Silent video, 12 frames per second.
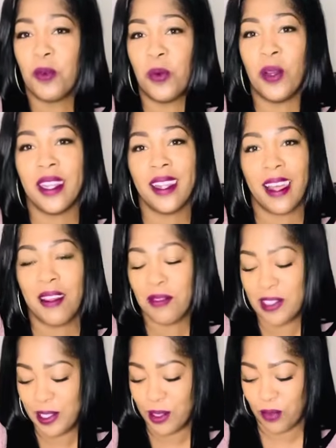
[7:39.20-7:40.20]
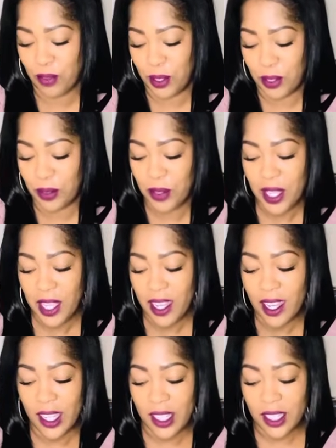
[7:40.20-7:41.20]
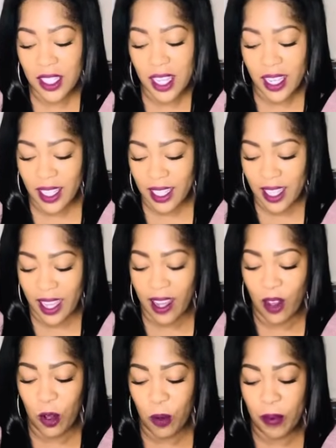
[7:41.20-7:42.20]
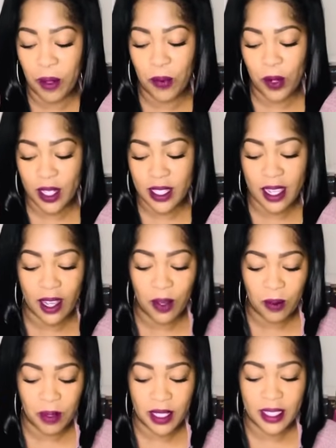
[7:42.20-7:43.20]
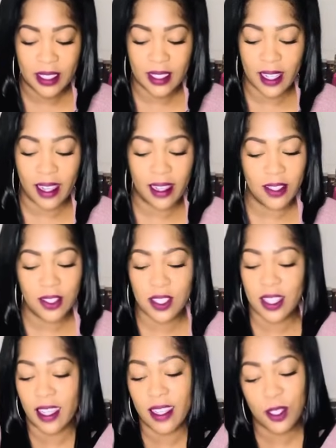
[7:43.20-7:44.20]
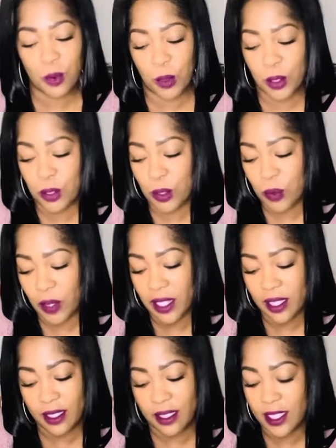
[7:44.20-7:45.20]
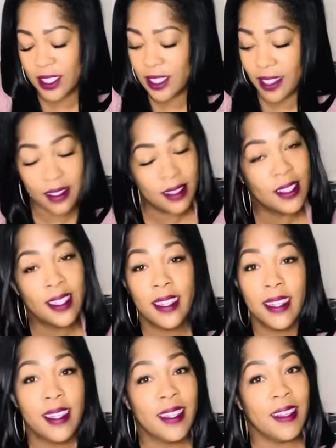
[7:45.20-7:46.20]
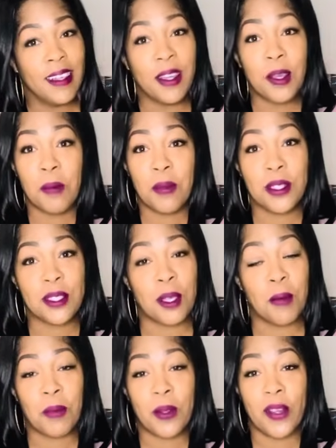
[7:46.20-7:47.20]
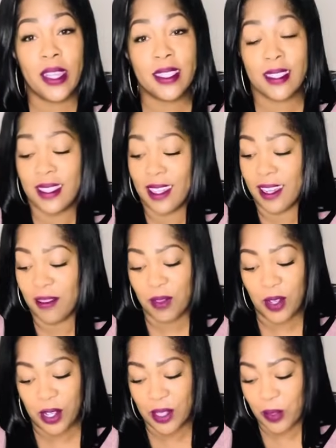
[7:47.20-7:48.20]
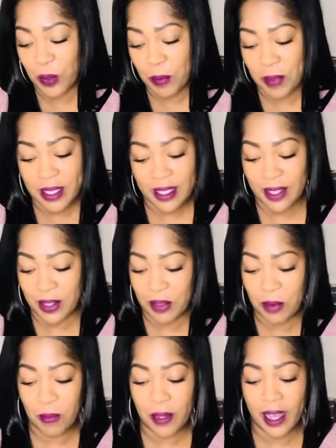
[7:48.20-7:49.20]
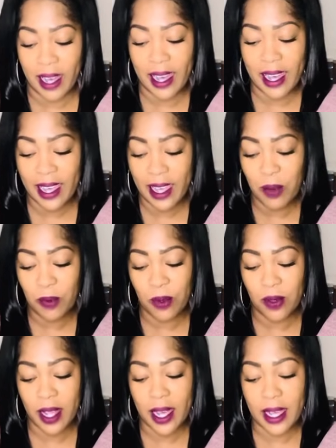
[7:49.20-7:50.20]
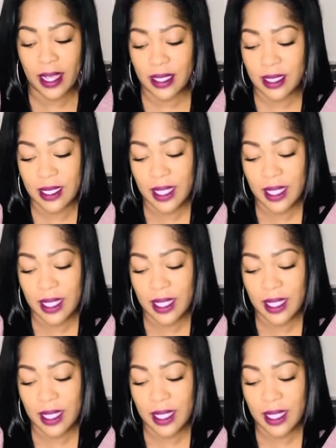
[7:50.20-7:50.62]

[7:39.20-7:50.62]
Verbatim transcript: what life is for you. Good luck. I hope it works out, because I understand spiritual awakening shit. It can be something crazy. I've gone through it myself, but I will not